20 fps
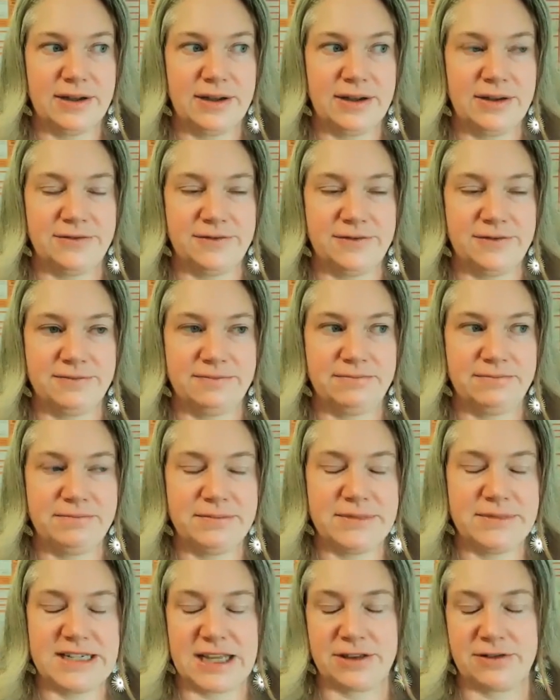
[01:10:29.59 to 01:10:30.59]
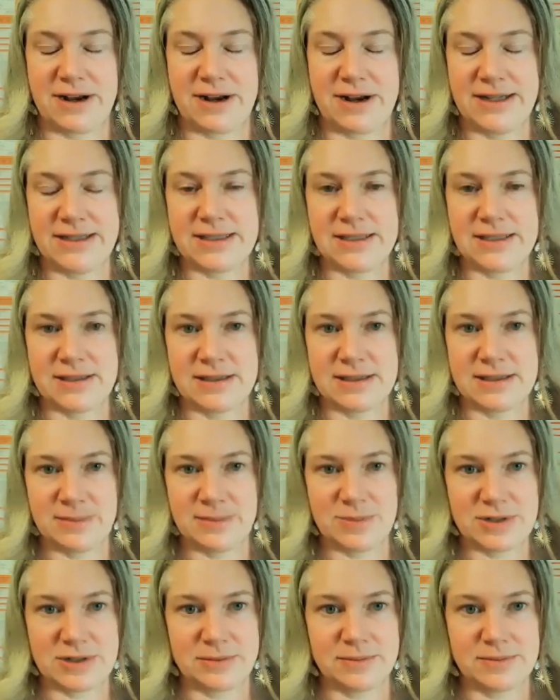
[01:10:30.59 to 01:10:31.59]
of death rates and
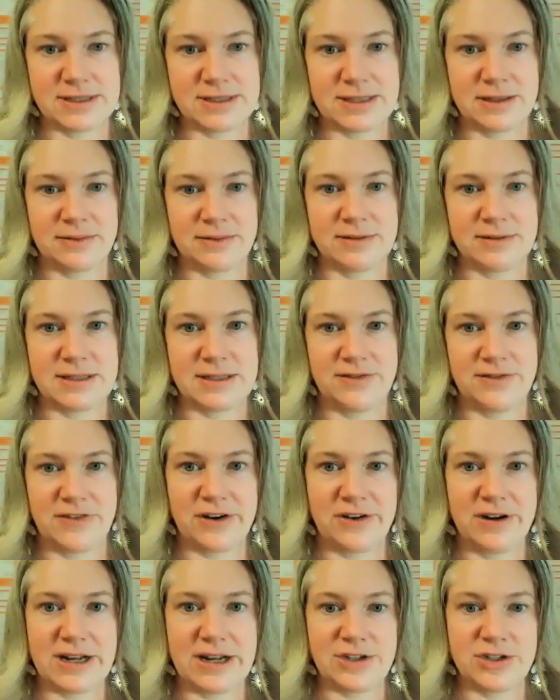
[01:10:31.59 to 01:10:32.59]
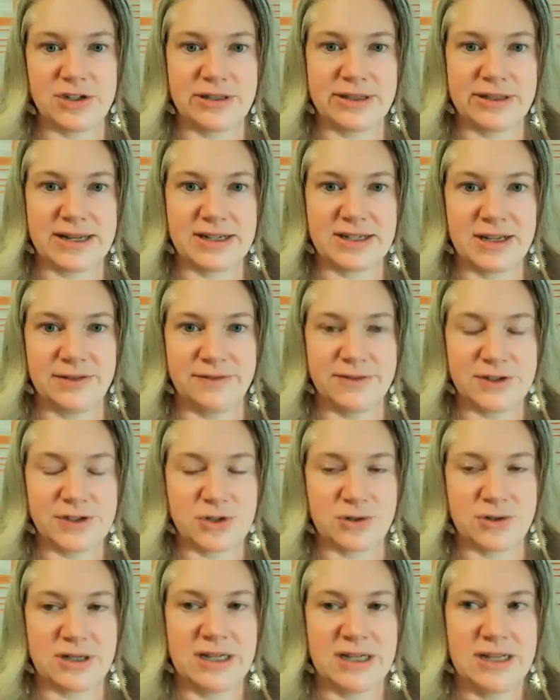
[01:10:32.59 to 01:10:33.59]
symptoms and severity during that time for
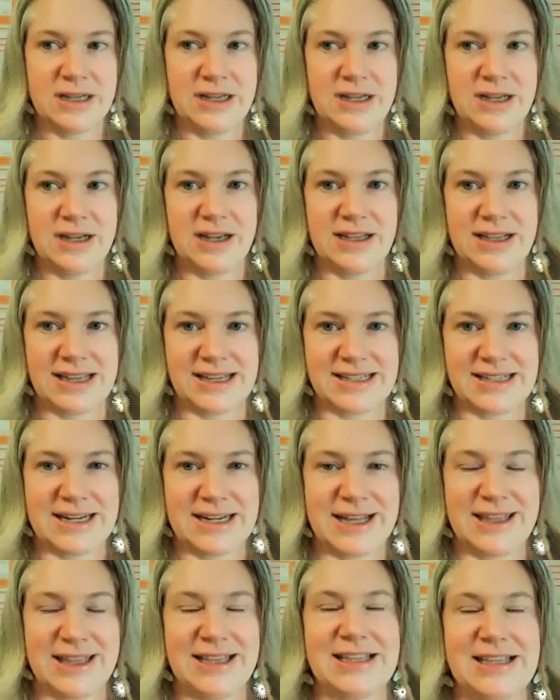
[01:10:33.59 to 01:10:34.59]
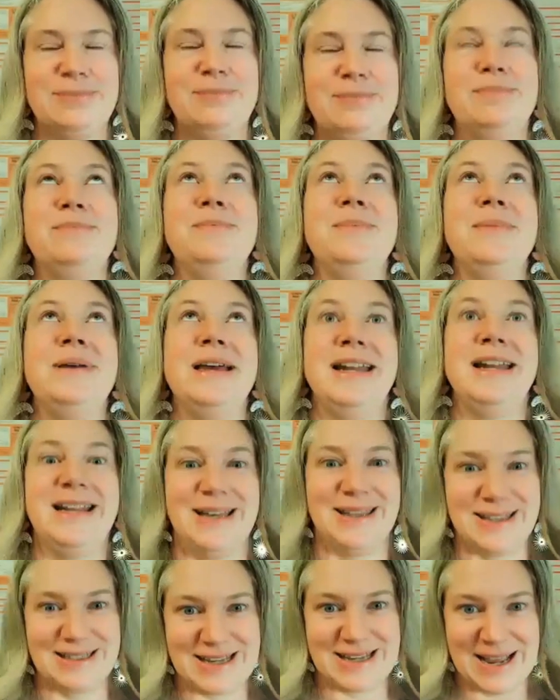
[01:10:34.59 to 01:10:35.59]
sure. Like I said, I think there's many
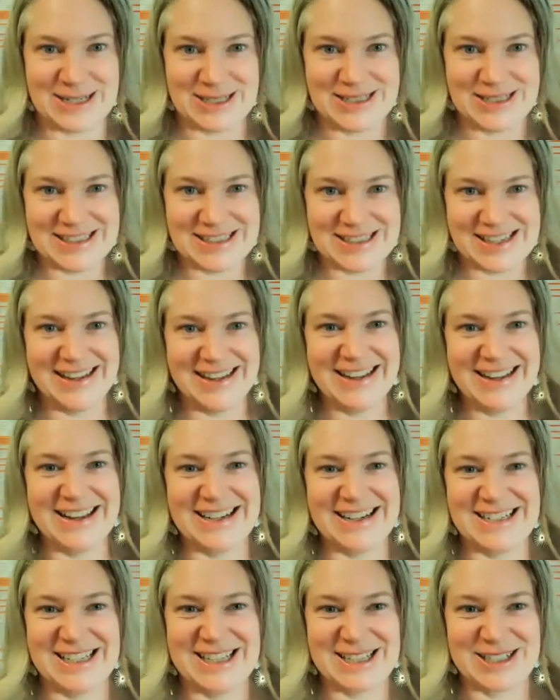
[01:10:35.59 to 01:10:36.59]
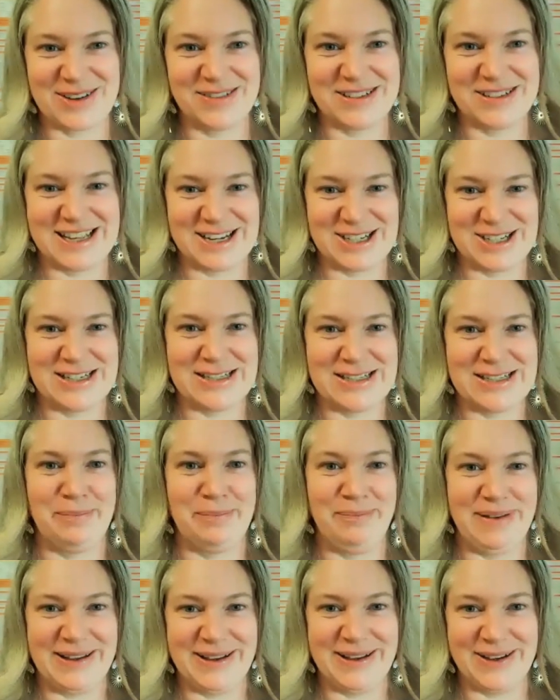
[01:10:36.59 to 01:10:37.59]
other tangents to this conversation. It's a
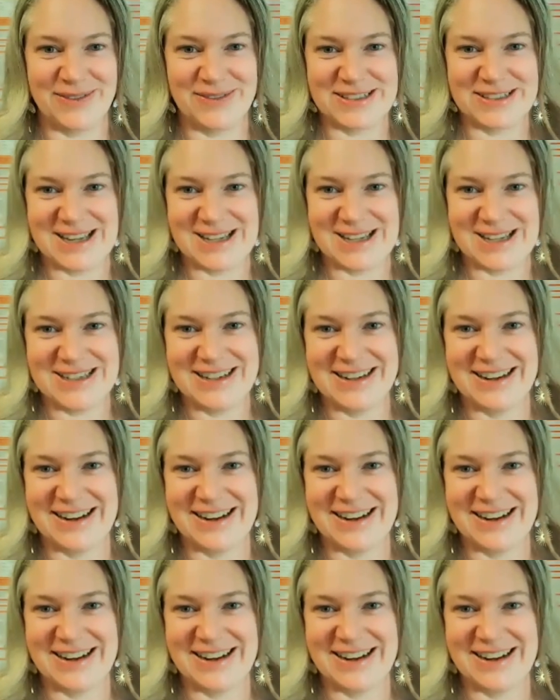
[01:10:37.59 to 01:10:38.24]
big conversation,